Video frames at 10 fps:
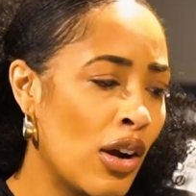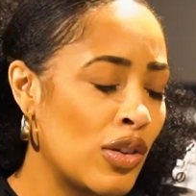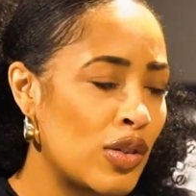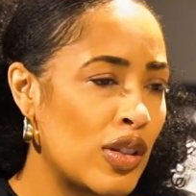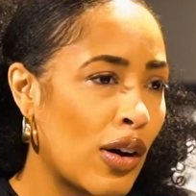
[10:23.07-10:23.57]

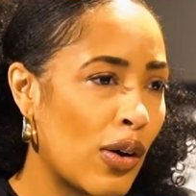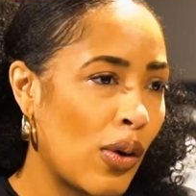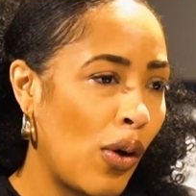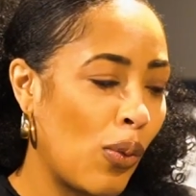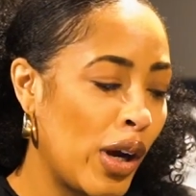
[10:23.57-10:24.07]
Right.
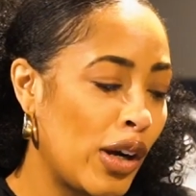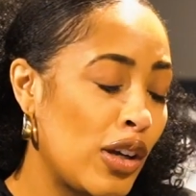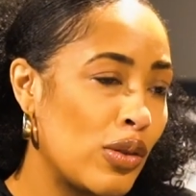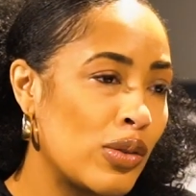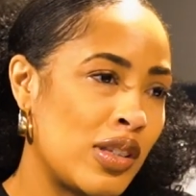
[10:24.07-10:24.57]
So where
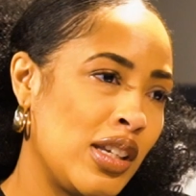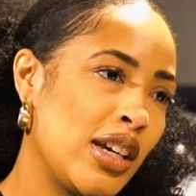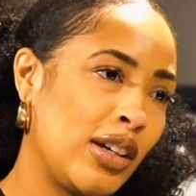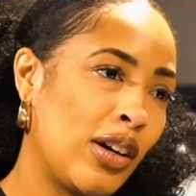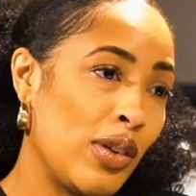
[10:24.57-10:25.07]
do you
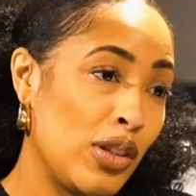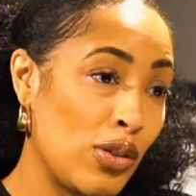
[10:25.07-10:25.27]
see it going?